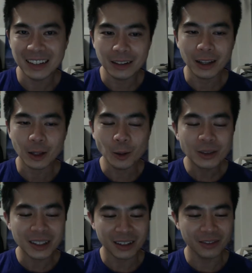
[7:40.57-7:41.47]
It like
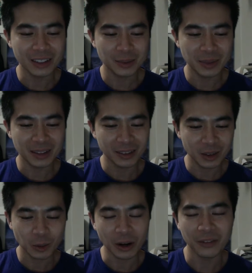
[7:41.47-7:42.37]
looks like it fits, but it
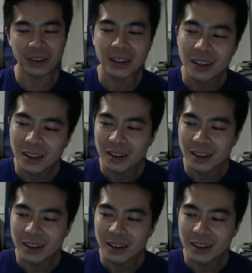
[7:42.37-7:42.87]
doesn't quite fit.